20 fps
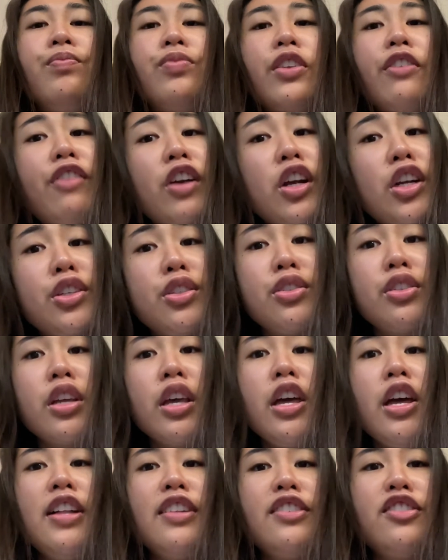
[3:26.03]
First,
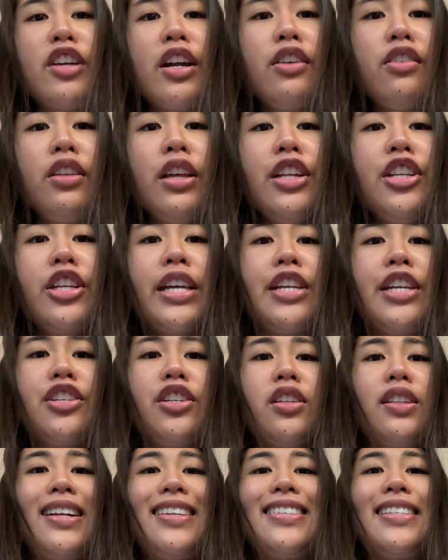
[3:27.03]
general education
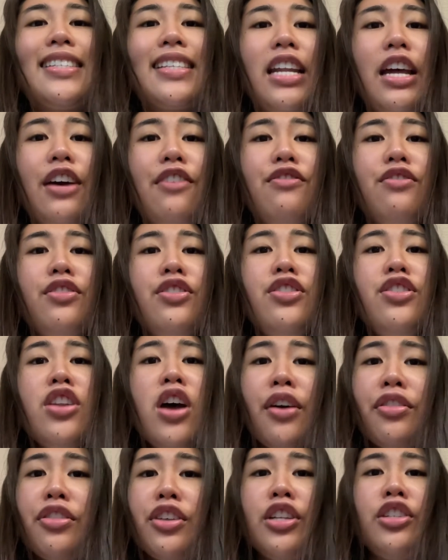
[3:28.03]
classes can have
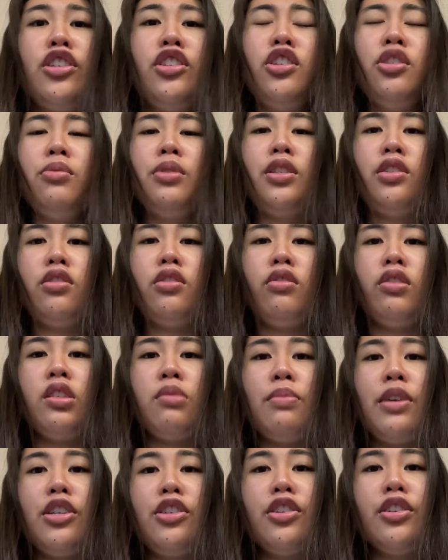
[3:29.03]
nothing to do with students'
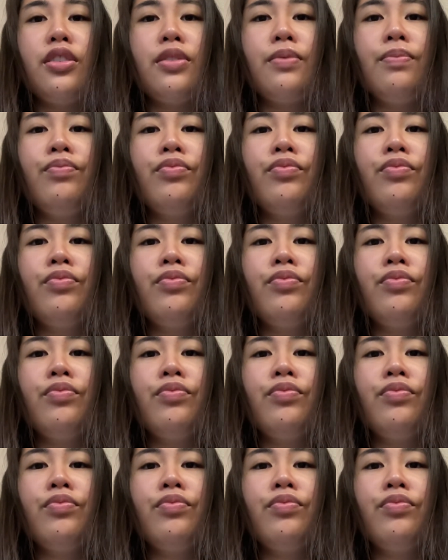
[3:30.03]
majors.